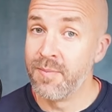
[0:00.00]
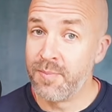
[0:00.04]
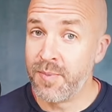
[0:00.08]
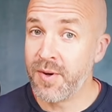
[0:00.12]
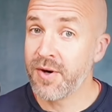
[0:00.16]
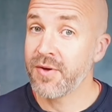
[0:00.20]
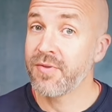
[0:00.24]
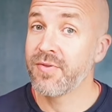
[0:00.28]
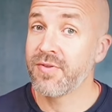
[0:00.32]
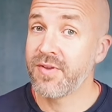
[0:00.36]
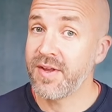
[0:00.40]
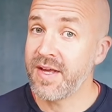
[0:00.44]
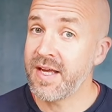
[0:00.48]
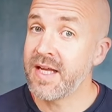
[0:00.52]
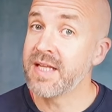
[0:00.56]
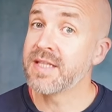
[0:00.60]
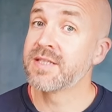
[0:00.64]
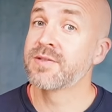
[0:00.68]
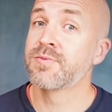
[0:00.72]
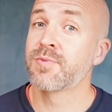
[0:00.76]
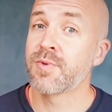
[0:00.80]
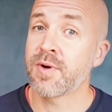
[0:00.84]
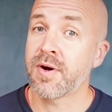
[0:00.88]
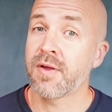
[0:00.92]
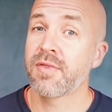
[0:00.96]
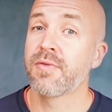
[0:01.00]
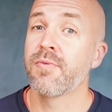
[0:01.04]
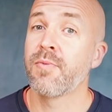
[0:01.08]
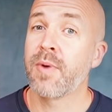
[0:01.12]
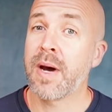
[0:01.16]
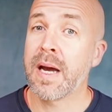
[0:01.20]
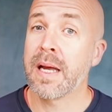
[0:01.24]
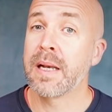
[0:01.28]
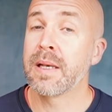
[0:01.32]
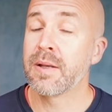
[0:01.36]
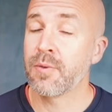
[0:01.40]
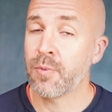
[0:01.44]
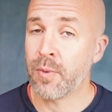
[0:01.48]
But it's
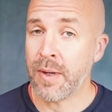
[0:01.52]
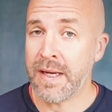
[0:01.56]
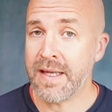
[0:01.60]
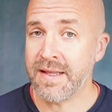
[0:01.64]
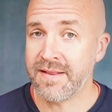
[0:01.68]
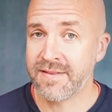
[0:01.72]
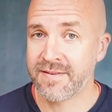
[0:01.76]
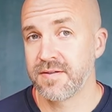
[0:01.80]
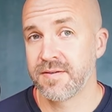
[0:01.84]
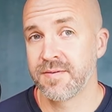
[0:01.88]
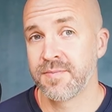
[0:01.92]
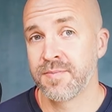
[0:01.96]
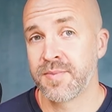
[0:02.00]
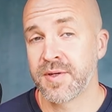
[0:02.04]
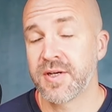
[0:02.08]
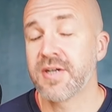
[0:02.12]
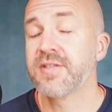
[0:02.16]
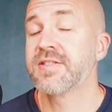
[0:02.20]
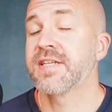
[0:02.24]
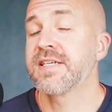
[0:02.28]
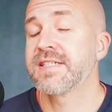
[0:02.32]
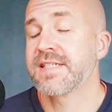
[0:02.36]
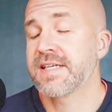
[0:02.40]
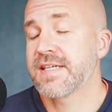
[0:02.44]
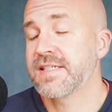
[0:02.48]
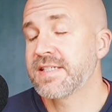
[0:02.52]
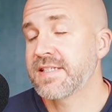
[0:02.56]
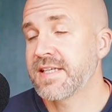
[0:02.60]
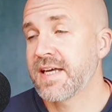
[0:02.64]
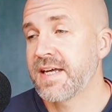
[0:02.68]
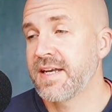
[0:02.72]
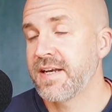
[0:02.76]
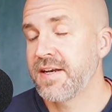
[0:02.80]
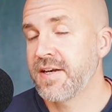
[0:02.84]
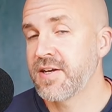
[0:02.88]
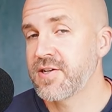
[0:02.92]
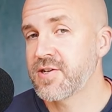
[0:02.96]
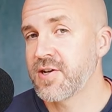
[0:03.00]
worthwhile the wait, because as I
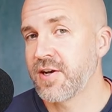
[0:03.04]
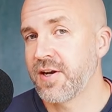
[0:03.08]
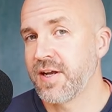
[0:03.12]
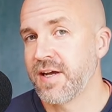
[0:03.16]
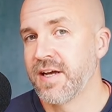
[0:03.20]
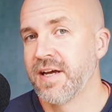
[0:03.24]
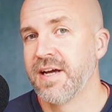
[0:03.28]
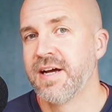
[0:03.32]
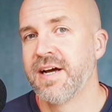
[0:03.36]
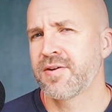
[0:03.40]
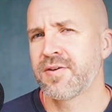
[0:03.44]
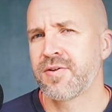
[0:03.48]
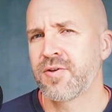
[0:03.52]
said initially,